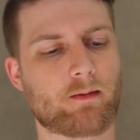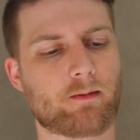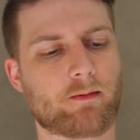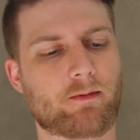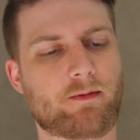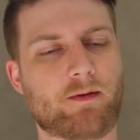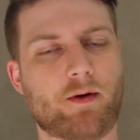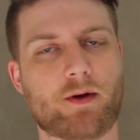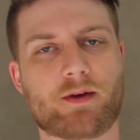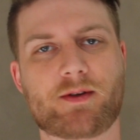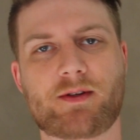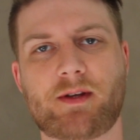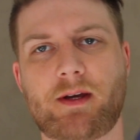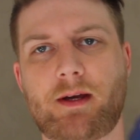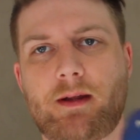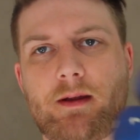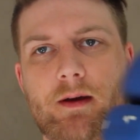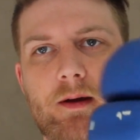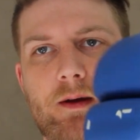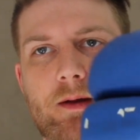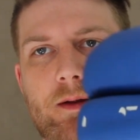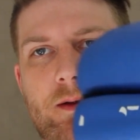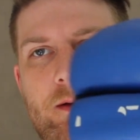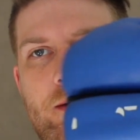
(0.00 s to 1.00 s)
Firstly,
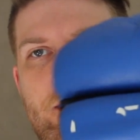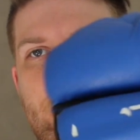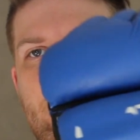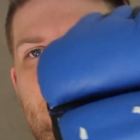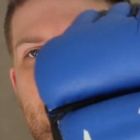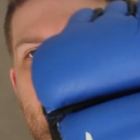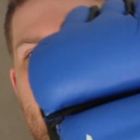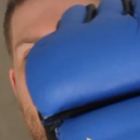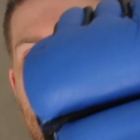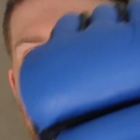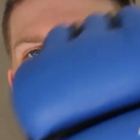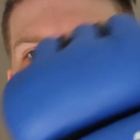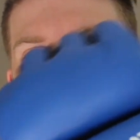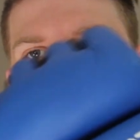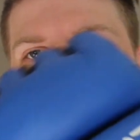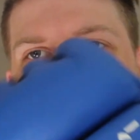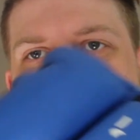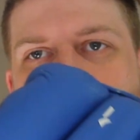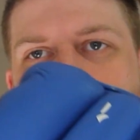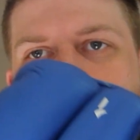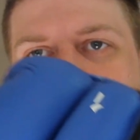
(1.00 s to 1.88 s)
the Pride